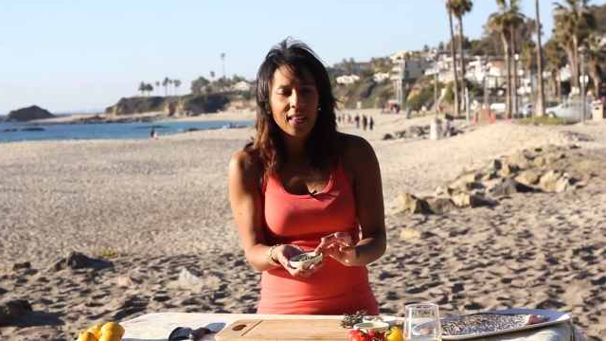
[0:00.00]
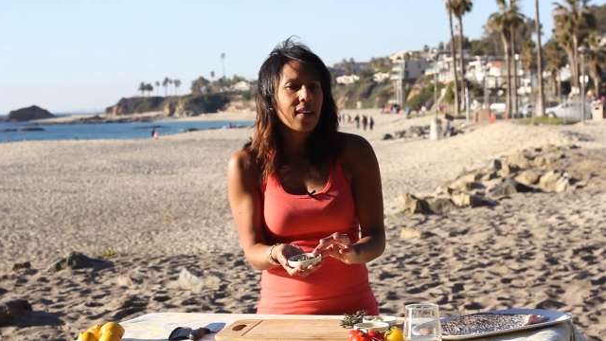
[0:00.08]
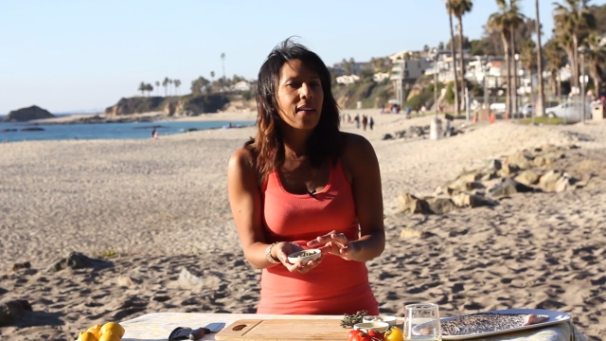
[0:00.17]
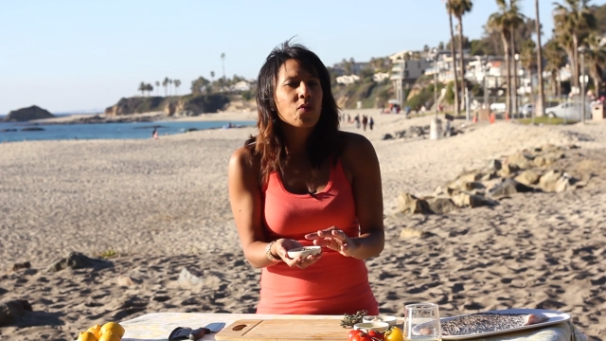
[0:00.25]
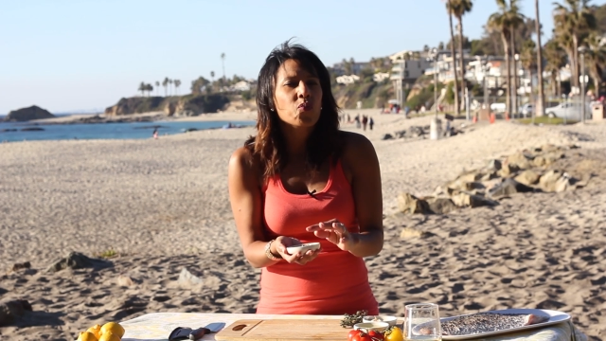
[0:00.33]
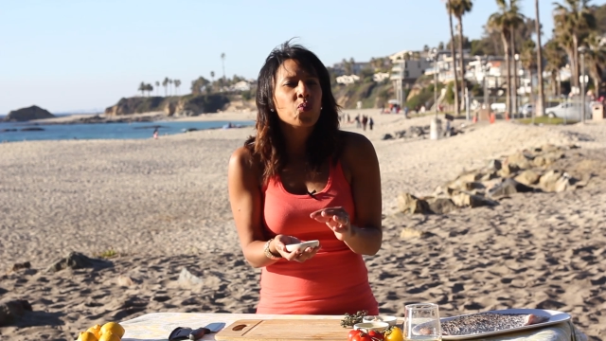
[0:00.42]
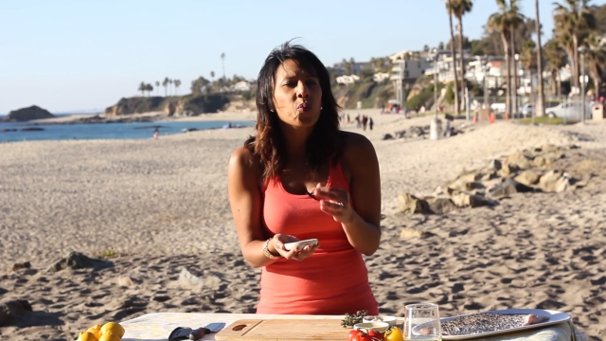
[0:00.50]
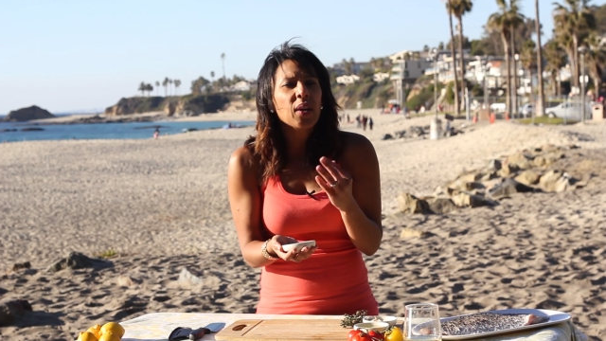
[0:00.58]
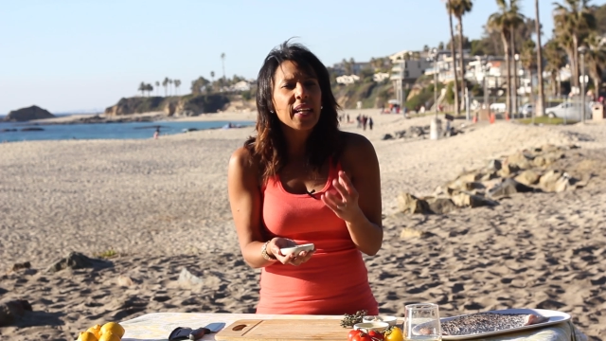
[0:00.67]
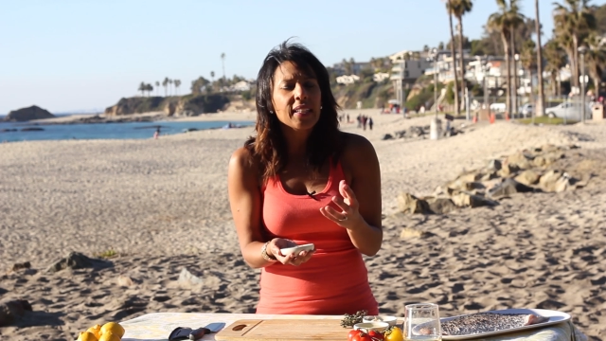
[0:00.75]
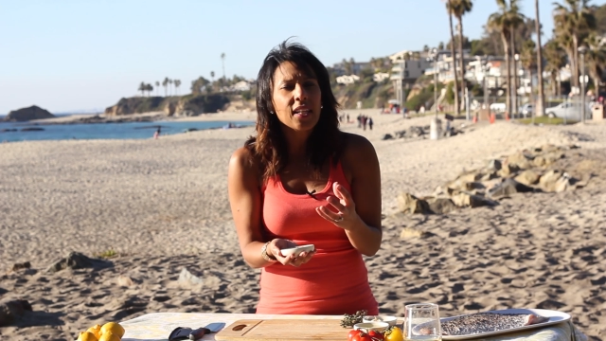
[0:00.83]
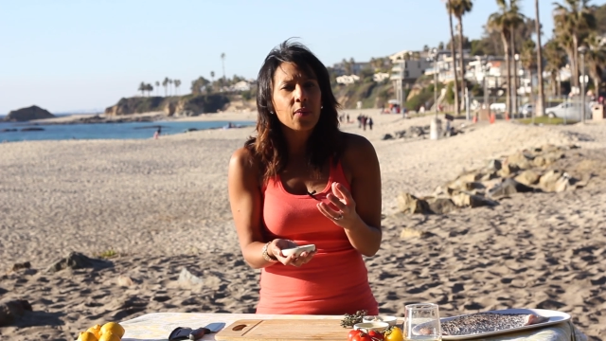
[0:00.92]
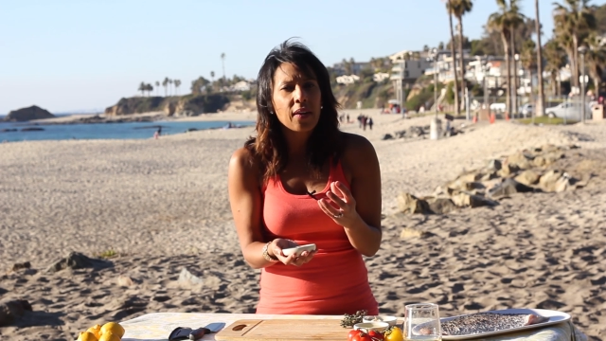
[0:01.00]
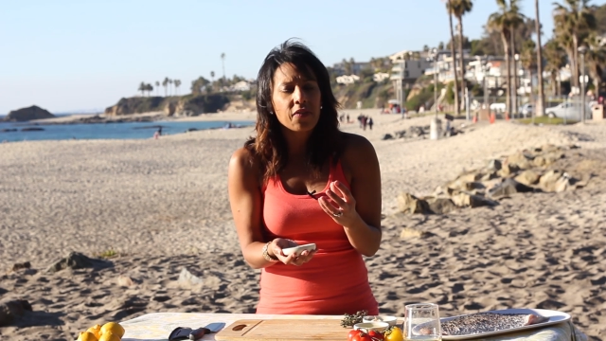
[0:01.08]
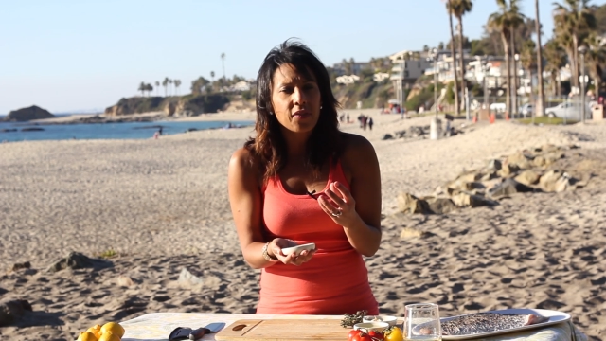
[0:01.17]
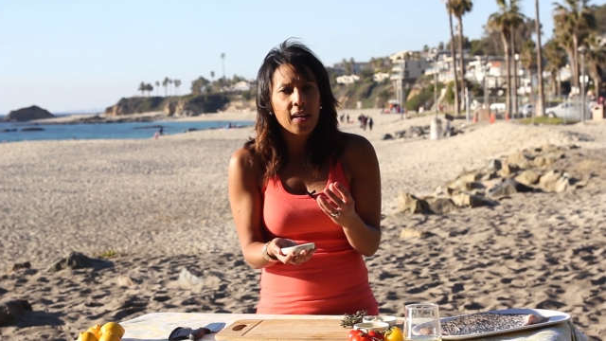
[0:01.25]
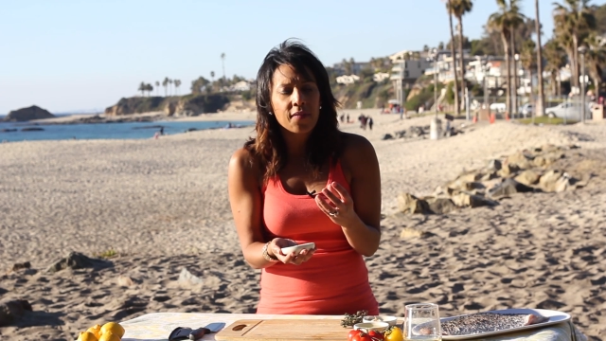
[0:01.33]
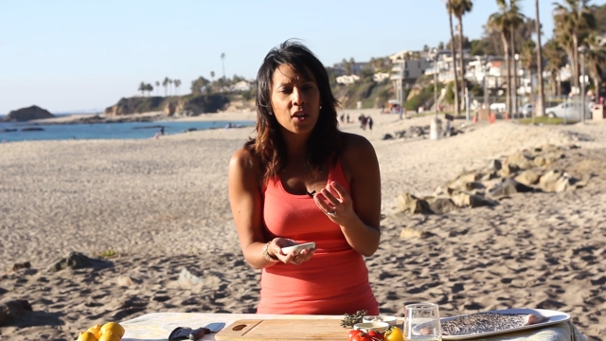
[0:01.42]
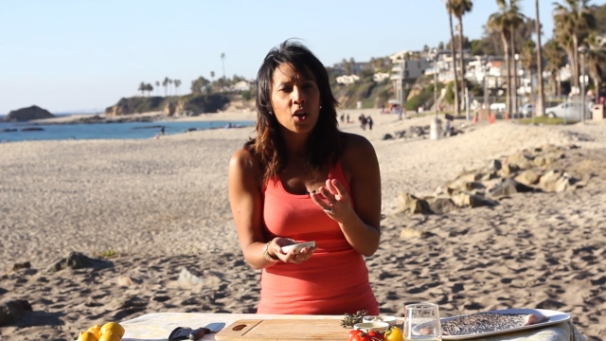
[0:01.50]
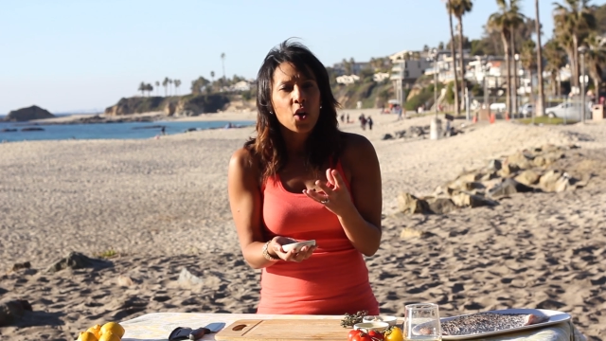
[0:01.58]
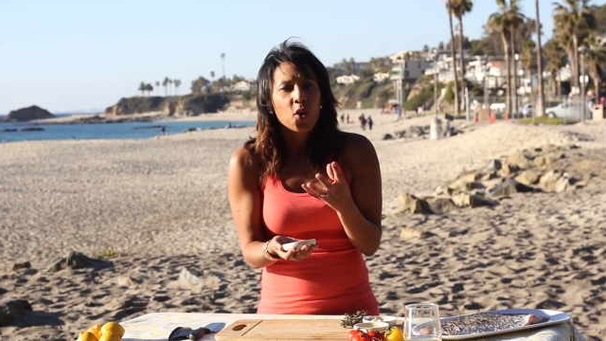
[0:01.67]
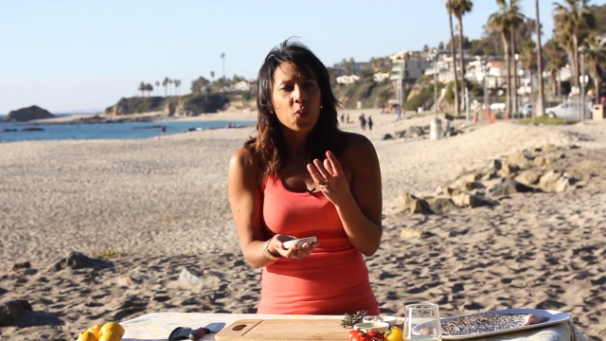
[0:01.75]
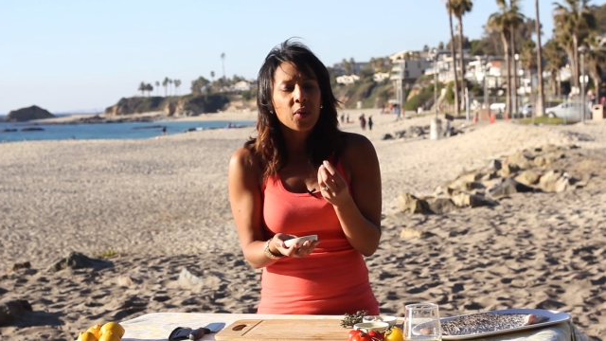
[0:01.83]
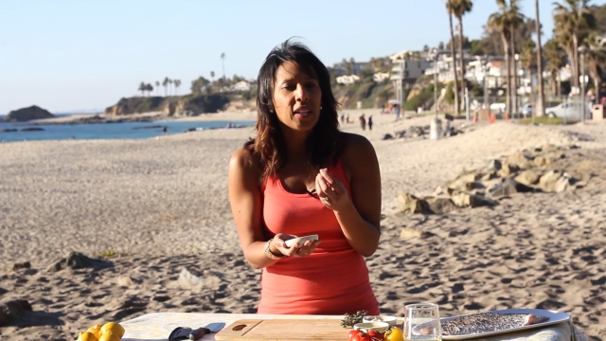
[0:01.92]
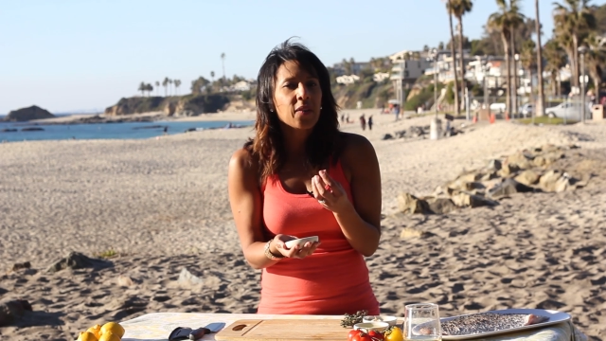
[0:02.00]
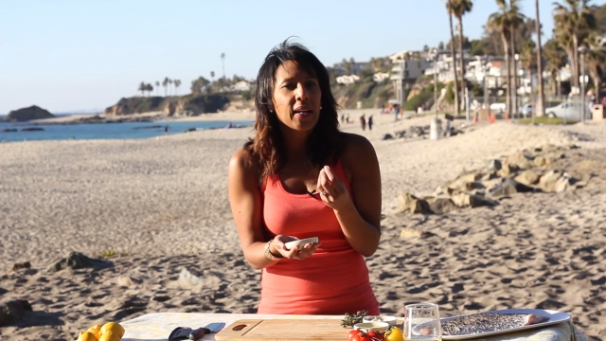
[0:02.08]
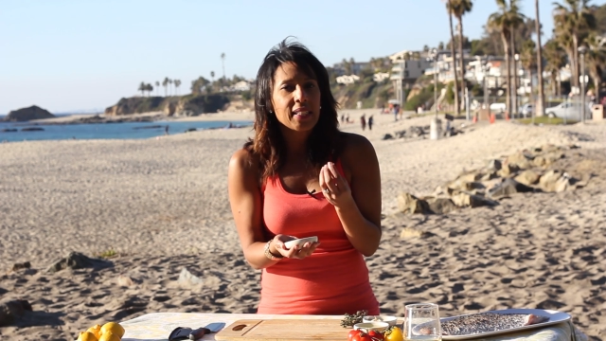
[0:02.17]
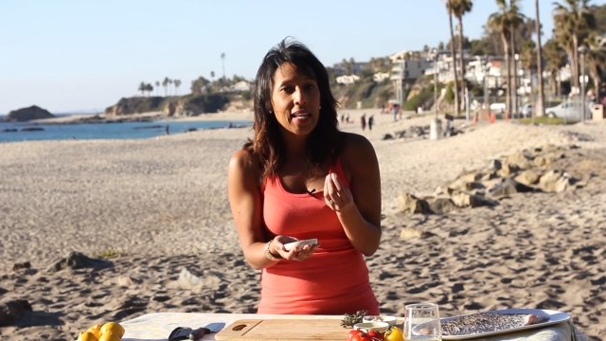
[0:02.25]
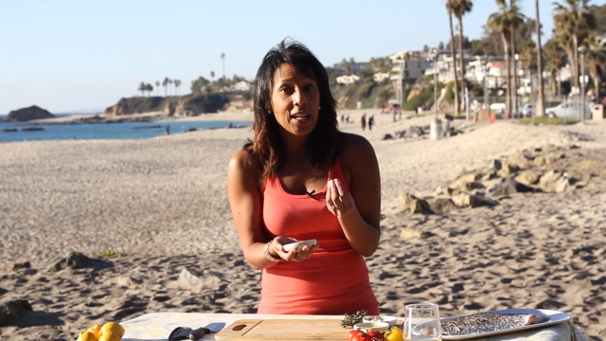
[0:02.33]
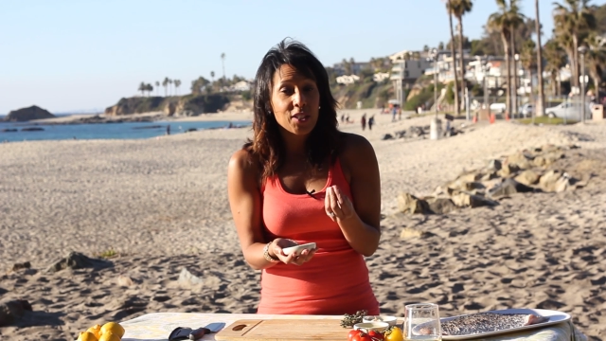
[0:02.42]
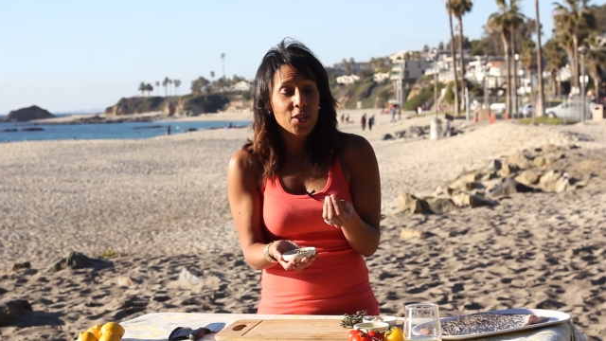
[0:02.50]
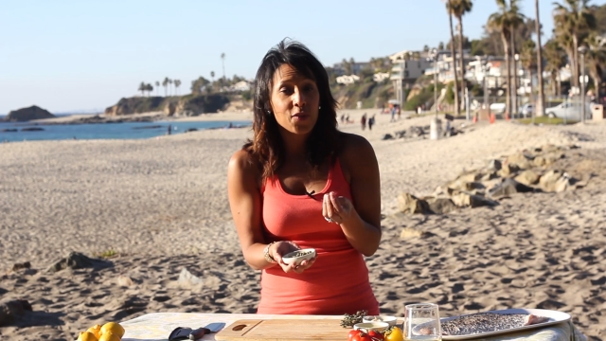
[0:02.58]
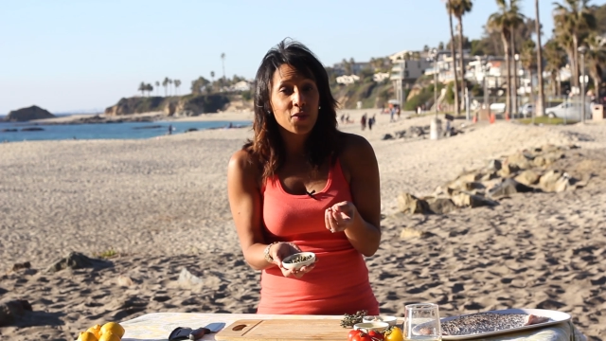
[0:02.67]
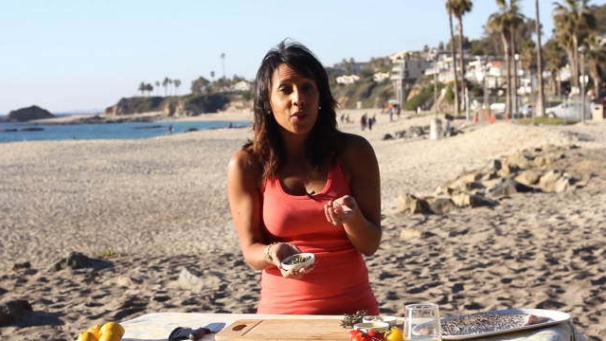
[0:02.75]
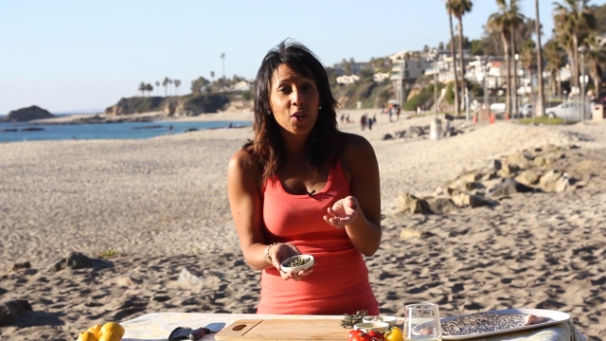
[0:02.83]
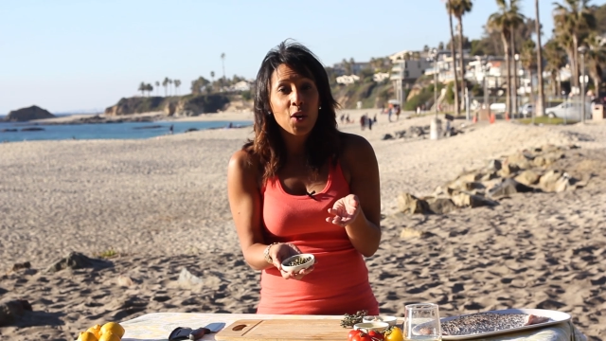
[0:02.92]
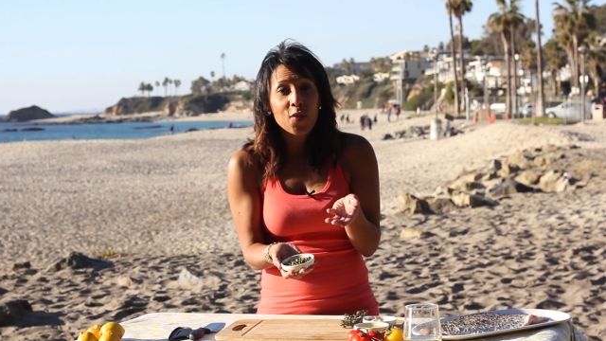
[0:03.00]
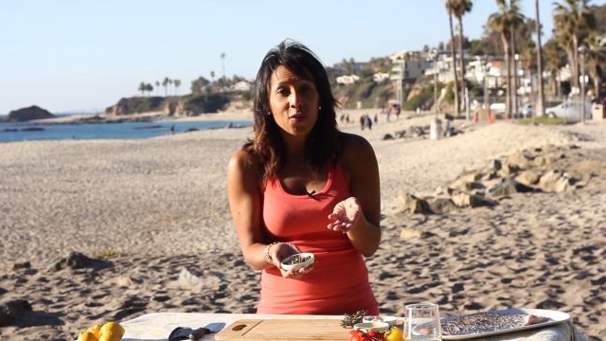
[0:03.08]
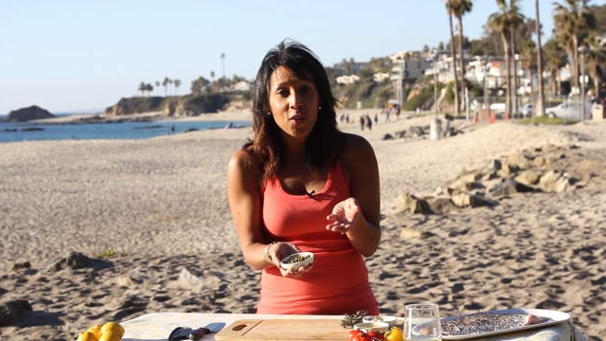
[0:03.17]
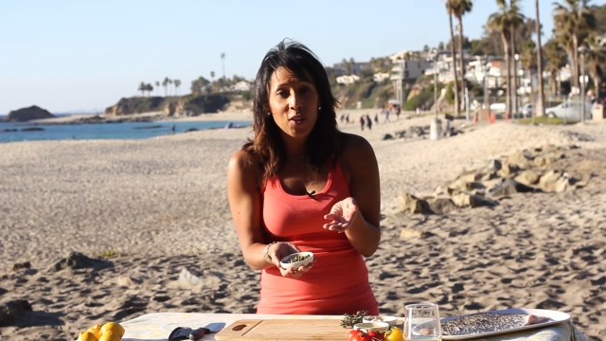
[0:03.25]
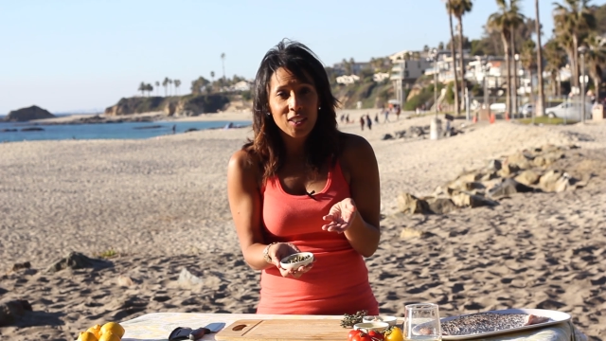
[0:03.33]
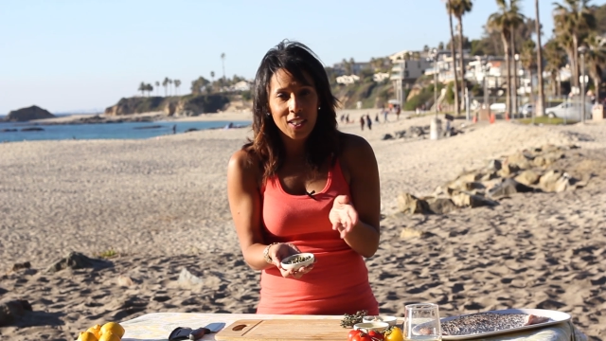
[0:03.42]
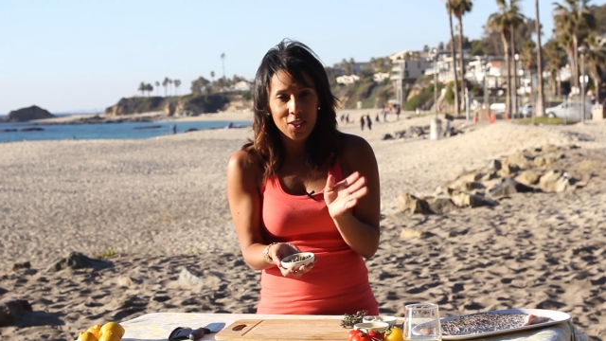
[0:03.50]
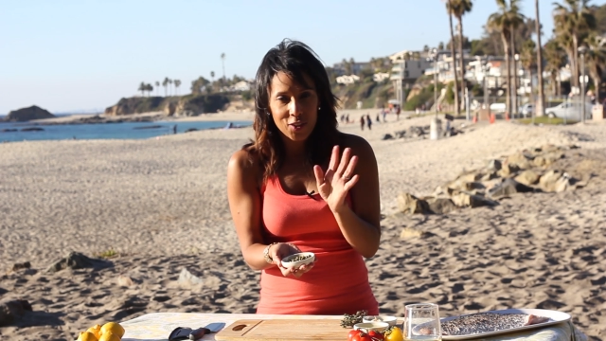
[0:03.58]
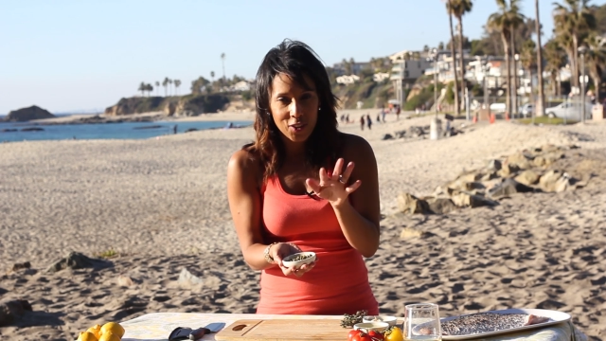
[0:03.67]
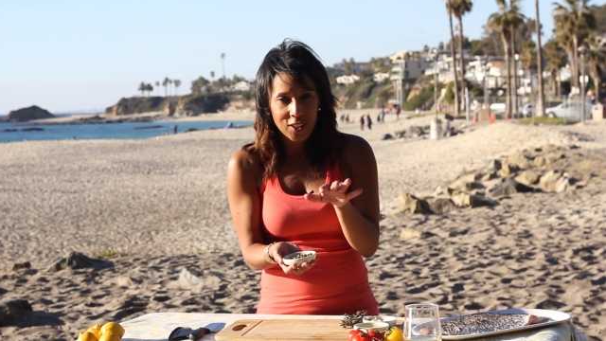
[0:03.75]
They got a really great flavor, really great texture for our overall dish.